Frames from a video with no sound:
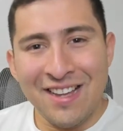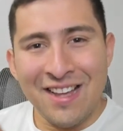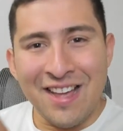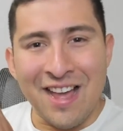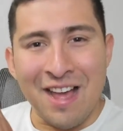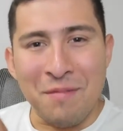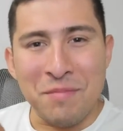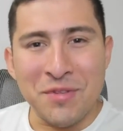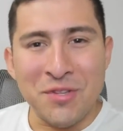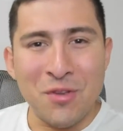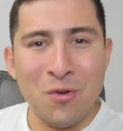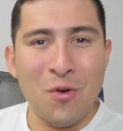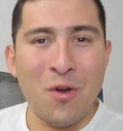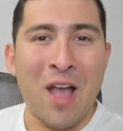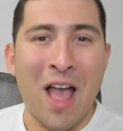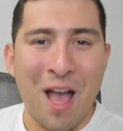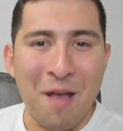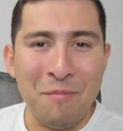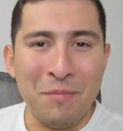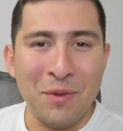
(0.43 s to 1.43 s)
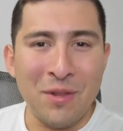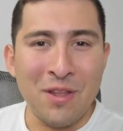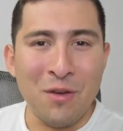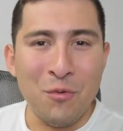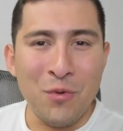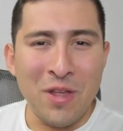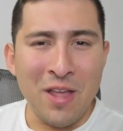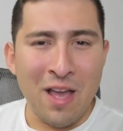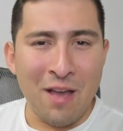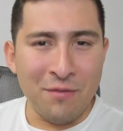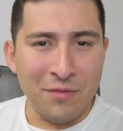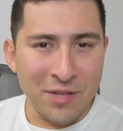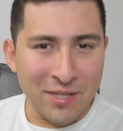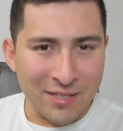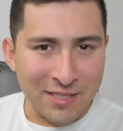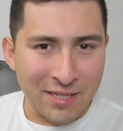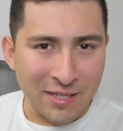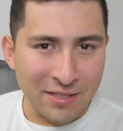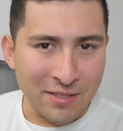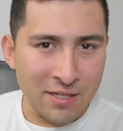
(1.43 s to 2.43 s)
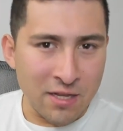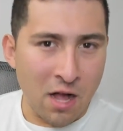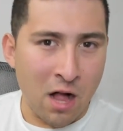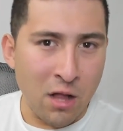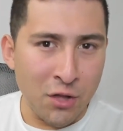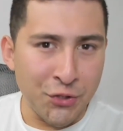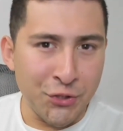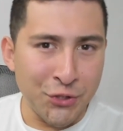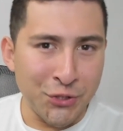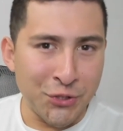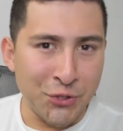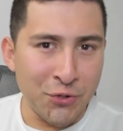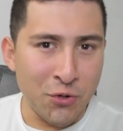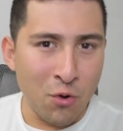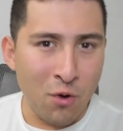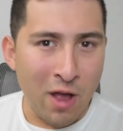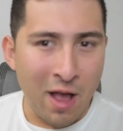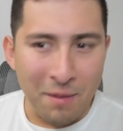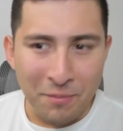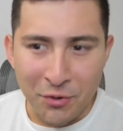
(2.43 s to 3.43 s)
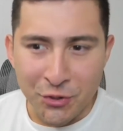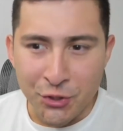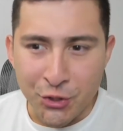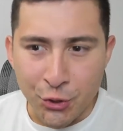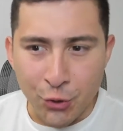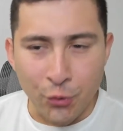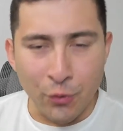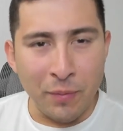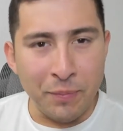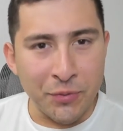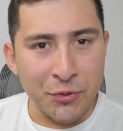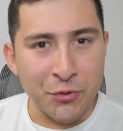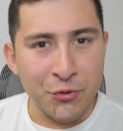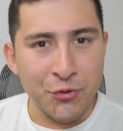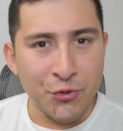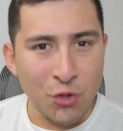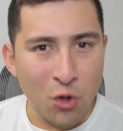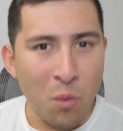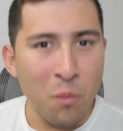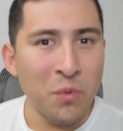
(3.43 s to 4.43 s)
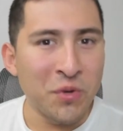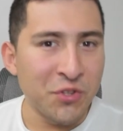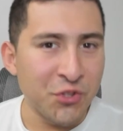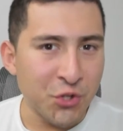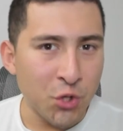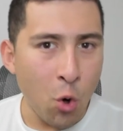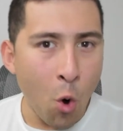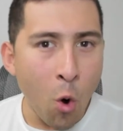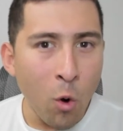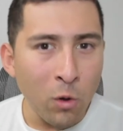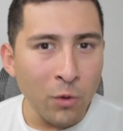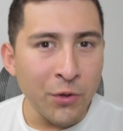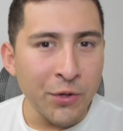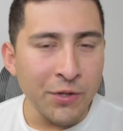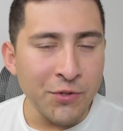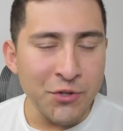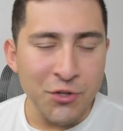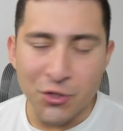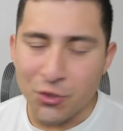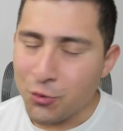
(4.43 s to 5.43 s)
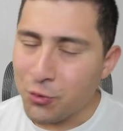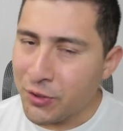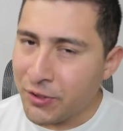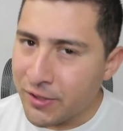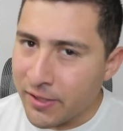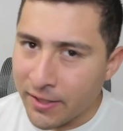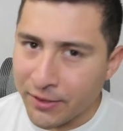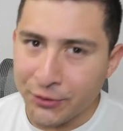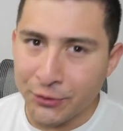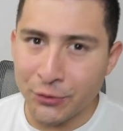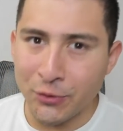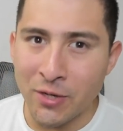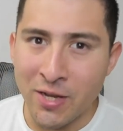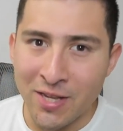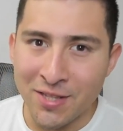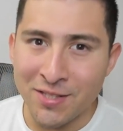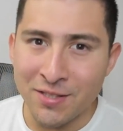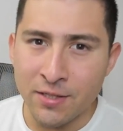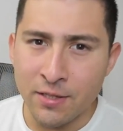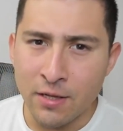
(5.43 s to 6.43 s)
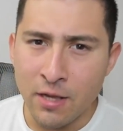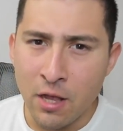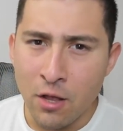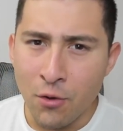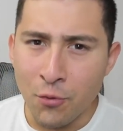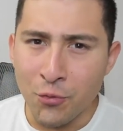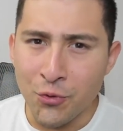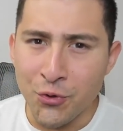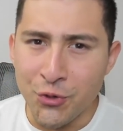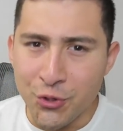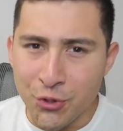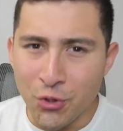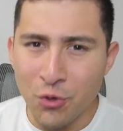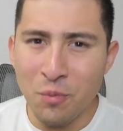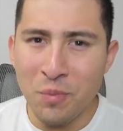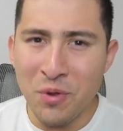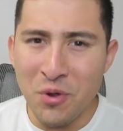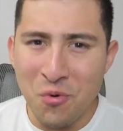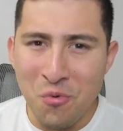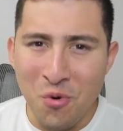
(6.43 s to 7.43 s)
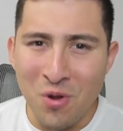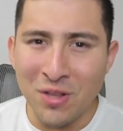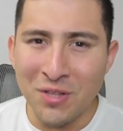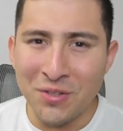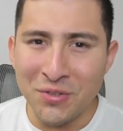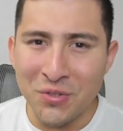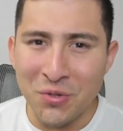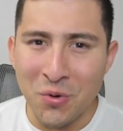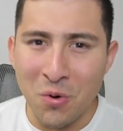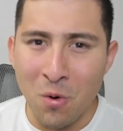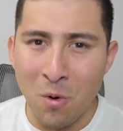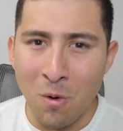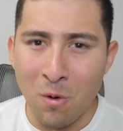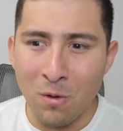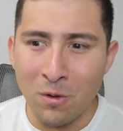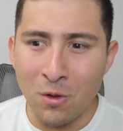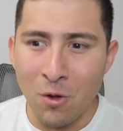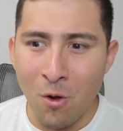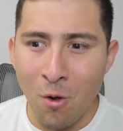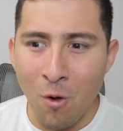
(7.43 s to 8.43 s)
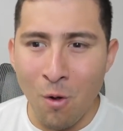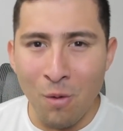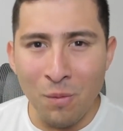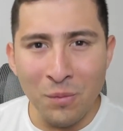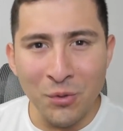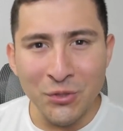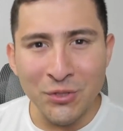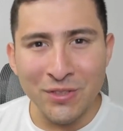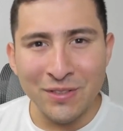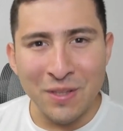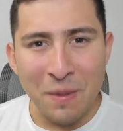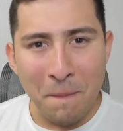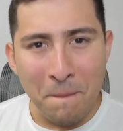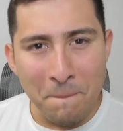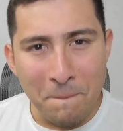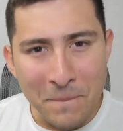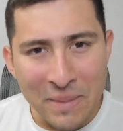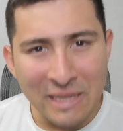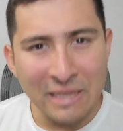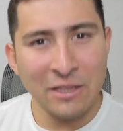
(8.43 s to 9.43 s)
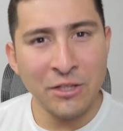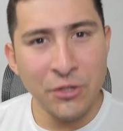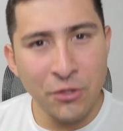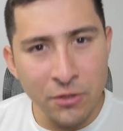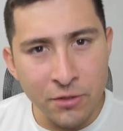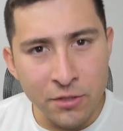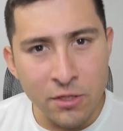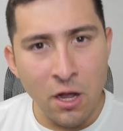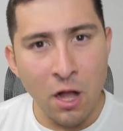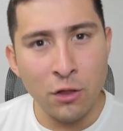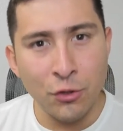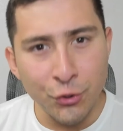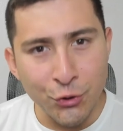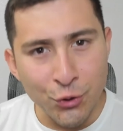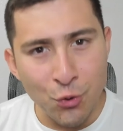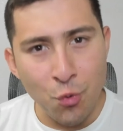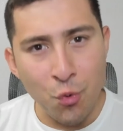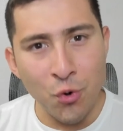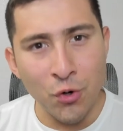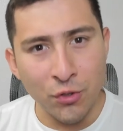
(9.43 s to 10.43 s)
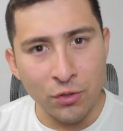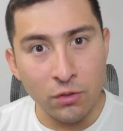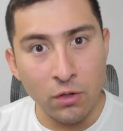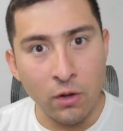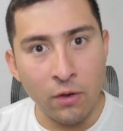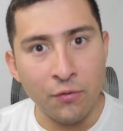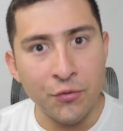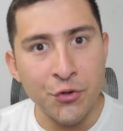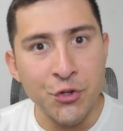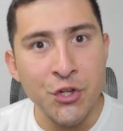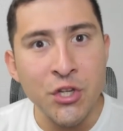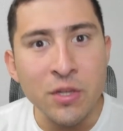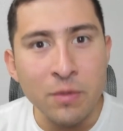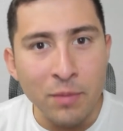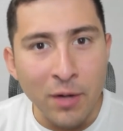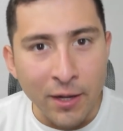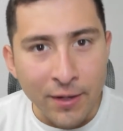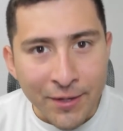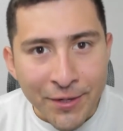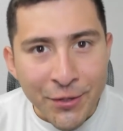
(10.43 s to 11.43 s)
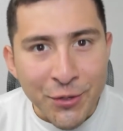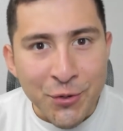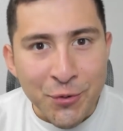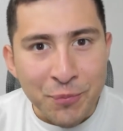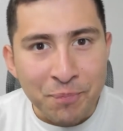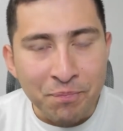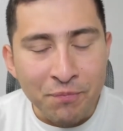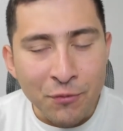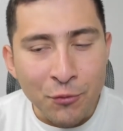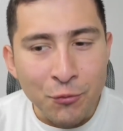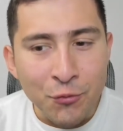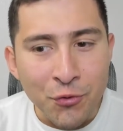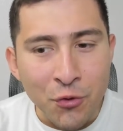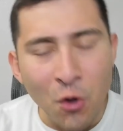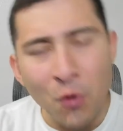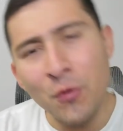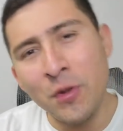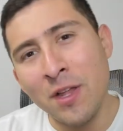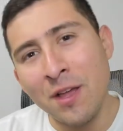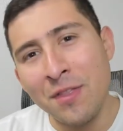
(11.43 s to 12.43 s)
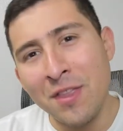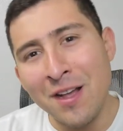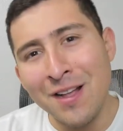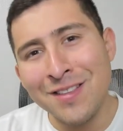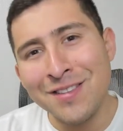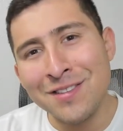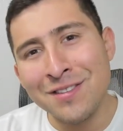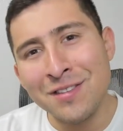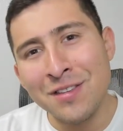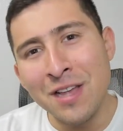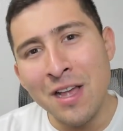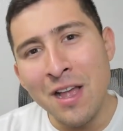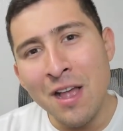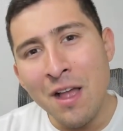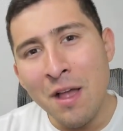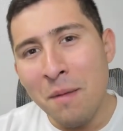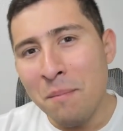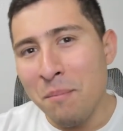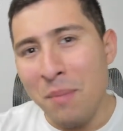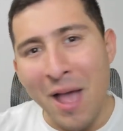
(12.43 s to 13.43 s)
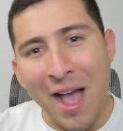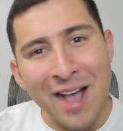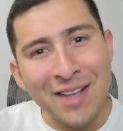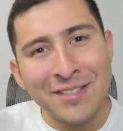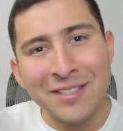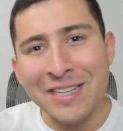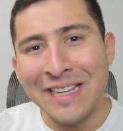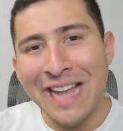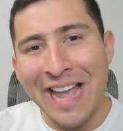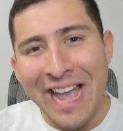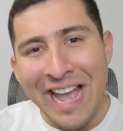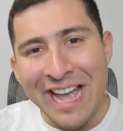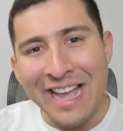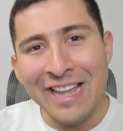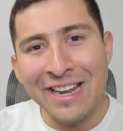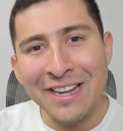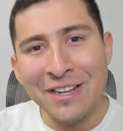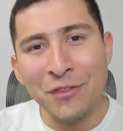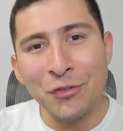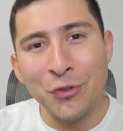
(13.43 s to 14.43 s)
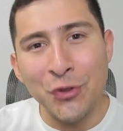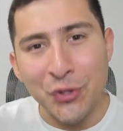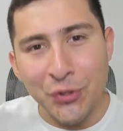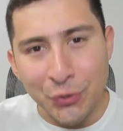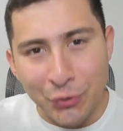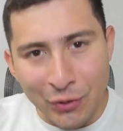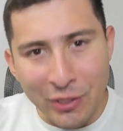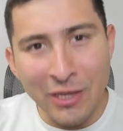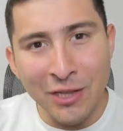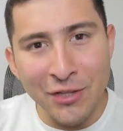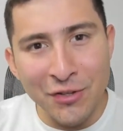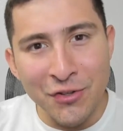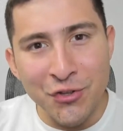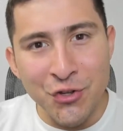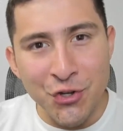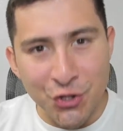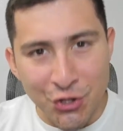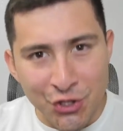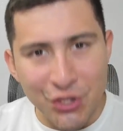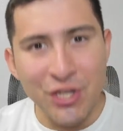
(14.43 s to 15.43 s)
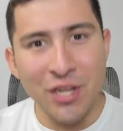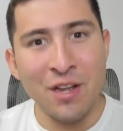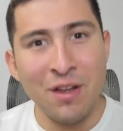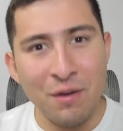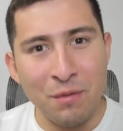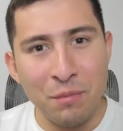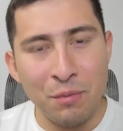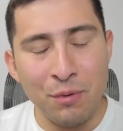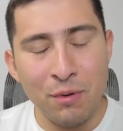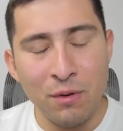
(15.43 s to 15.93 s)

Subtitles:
I'm so happy that we have the technology to know how much crypto someone's holding just with the address. Would you be willing to hold almost $1 billion worth of Shiba Inu, knowing that that's passing 80 trillion SHIB?